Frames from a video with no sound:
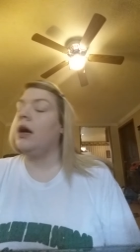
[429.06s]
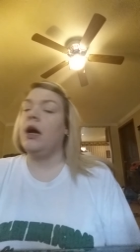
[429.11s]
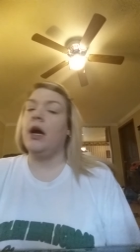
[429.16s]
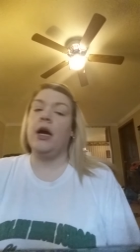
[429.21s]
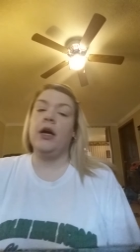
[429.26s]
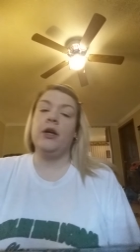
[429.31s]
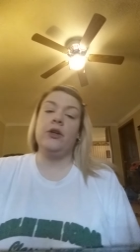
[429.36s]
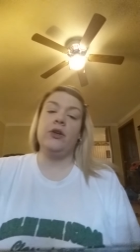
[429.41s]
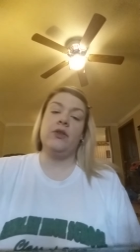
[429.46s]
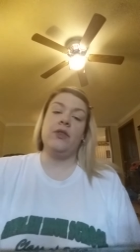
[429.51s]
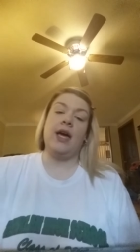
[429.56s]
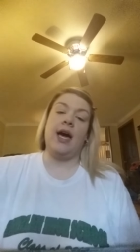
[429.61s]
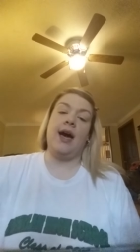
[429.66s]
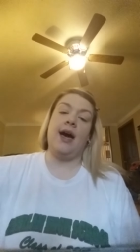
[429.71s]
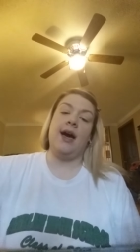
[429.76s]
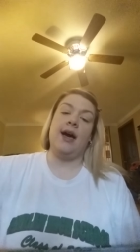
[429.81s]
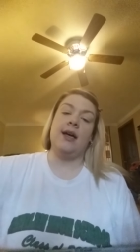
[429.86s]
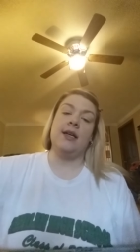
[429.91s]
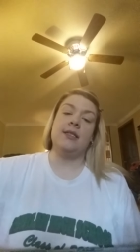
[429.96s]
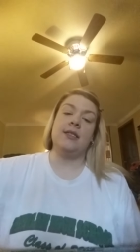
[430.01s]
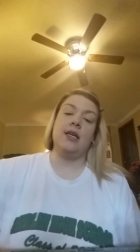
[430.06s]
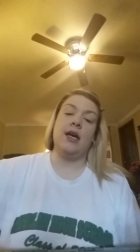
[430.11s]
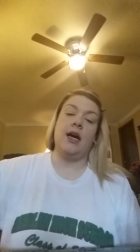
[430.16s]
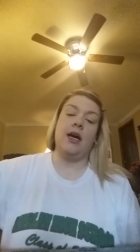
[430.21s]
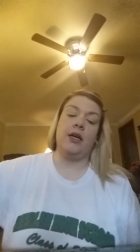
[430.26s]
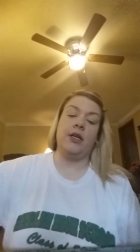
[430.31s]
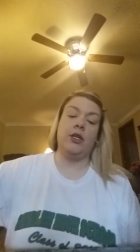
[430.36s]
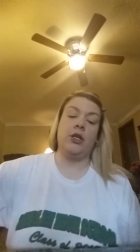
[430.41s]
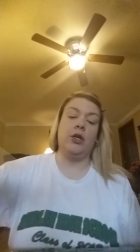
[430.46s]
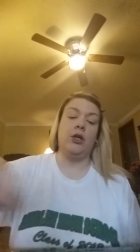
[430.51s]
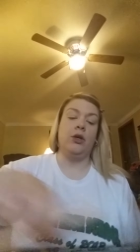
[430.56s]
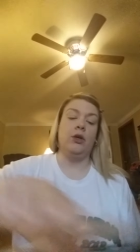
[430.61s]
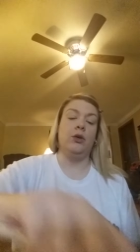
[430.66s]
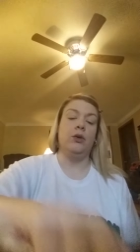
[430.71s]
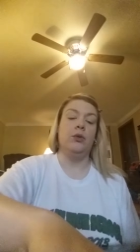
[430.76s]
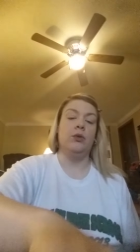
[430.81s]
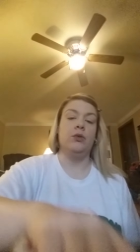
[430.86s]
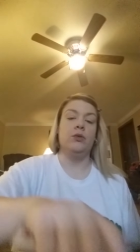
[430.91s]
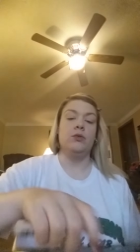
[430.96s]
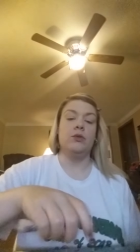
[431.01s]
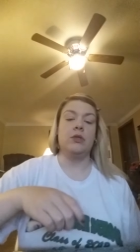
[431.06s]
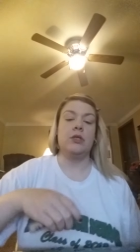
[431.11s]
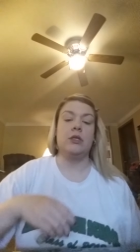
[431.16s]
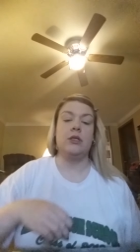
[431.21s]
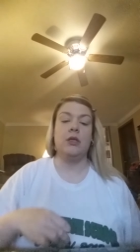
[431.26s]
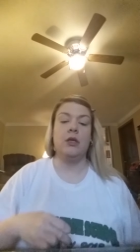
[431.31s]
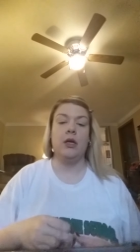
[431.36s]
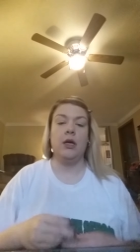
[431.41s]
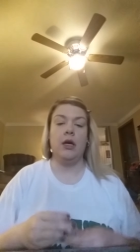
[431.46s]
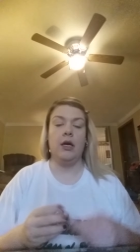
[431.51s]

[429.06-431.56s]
under the eyes I use